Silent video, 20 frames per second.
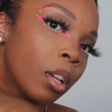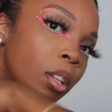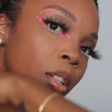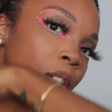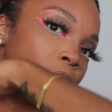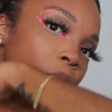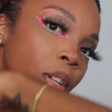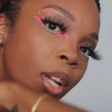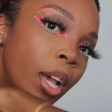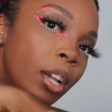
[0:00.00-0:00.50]

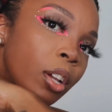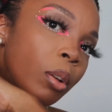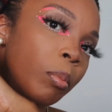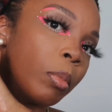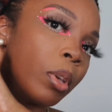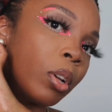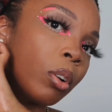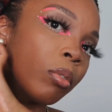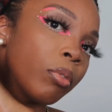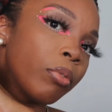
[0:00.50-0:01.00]
So now your
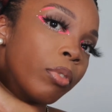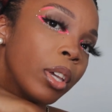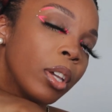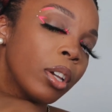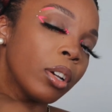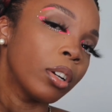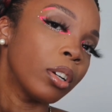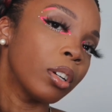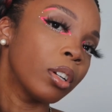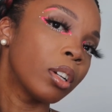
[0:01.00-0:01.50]
middle
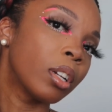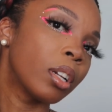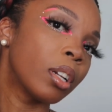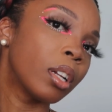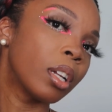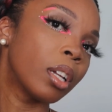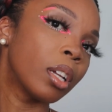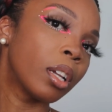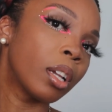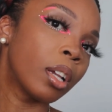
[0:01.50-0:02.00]
finger,
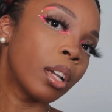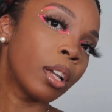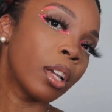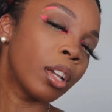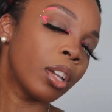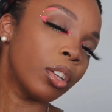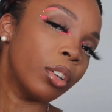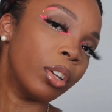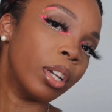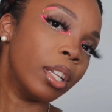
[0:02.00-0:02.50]

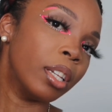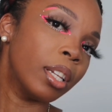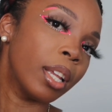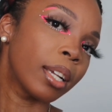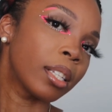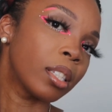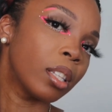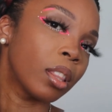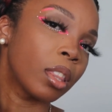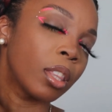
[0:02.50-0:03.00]
your
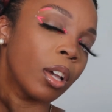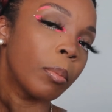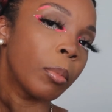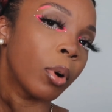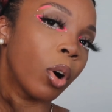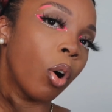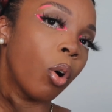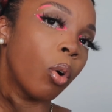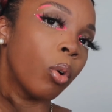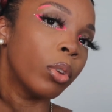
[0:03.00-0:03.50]
index and thumb
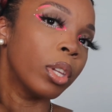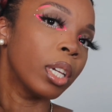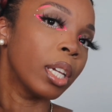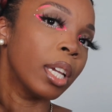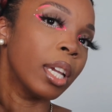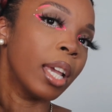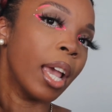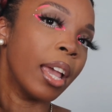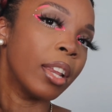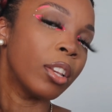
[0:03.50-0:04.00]
are holding
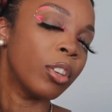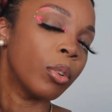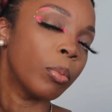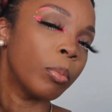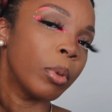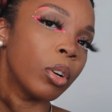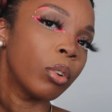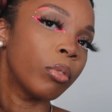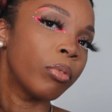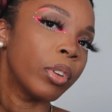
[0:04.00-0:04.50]
it, and your
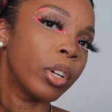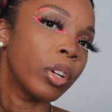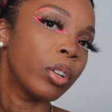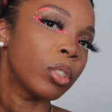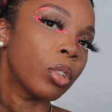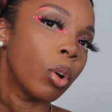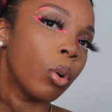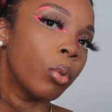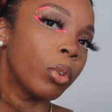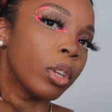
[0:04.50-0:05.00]
middle finger
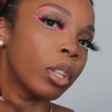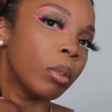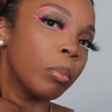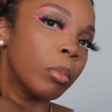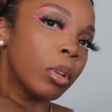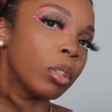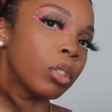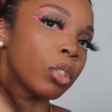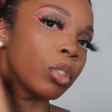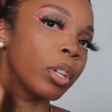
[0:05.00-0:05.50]
is holding the
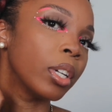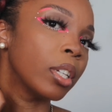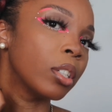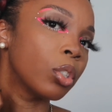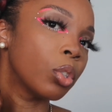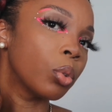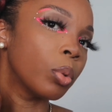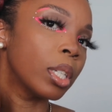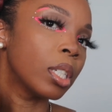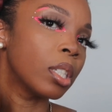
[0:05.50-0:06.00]
middle
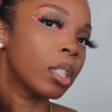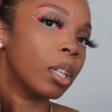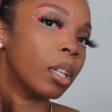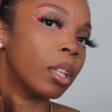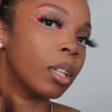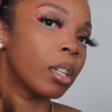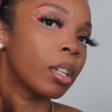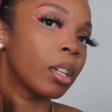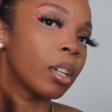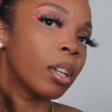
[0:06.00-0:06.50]
strand. Twist
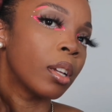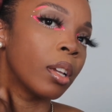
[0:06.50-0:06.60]
it.